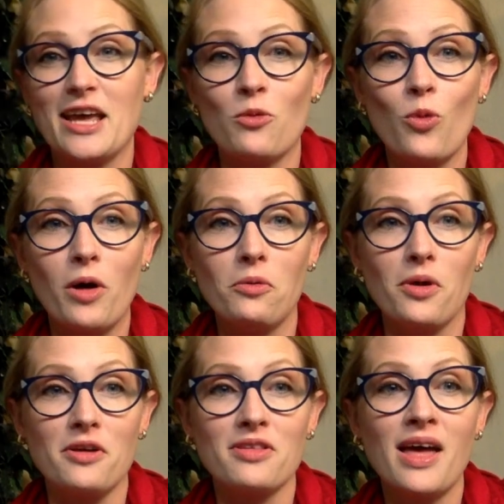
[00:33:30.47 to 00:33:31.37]
and well
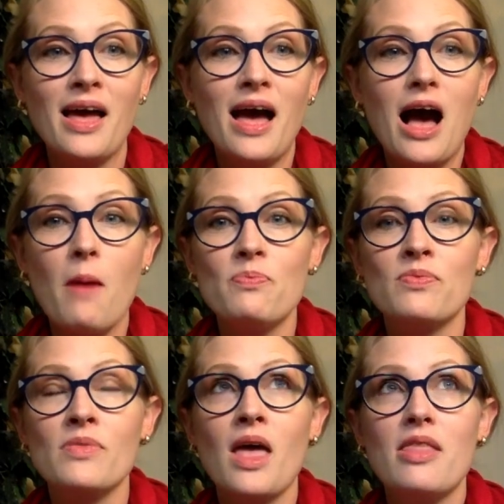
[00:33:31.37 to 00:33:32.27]
worth
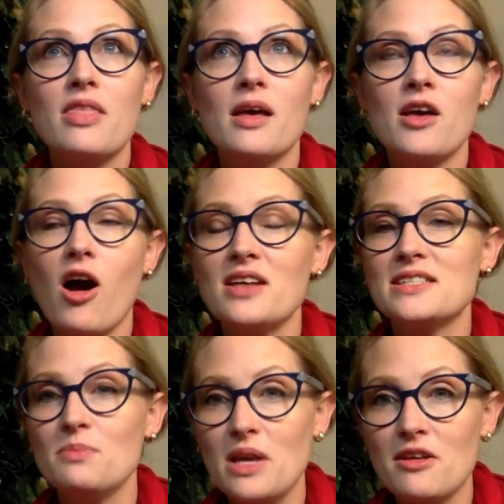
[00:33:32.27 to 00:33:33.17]
the cost to
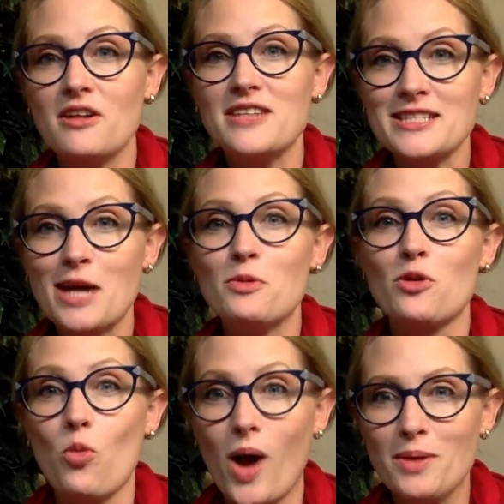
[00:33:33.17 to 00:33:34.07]
be there. It does come with a
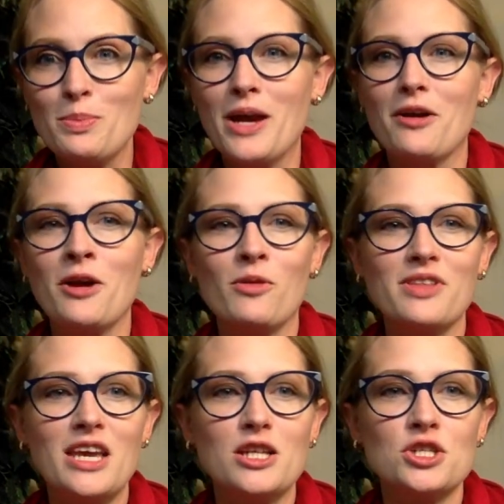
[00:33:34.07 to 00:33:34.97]
wine pairing with
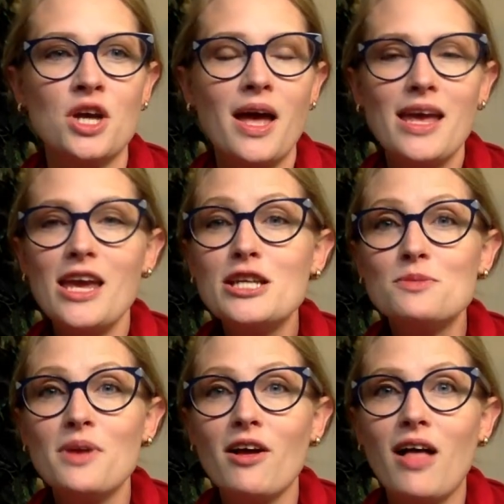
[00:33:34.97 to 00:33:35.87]
each
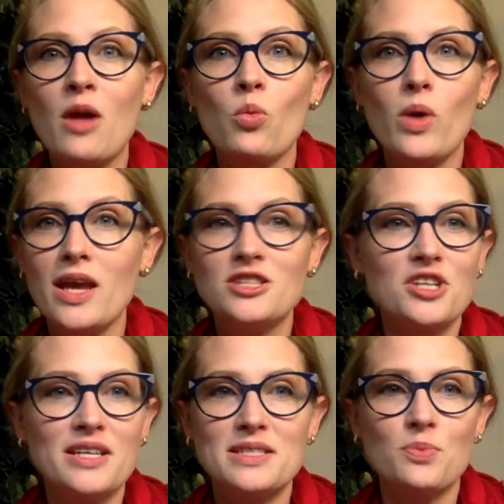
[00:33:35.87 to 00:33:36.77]
meal, and we
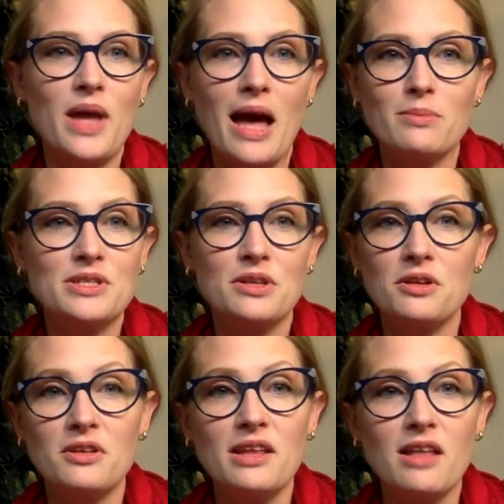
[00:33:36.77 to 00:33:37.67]

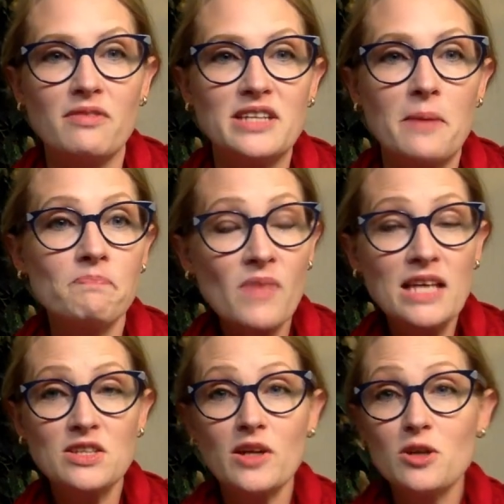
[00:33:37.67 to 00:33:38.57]
absolutely loved it.
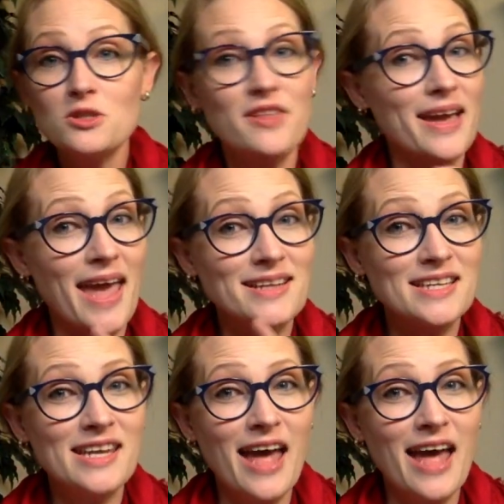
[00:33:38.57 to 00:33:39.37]
So I told you that Cantina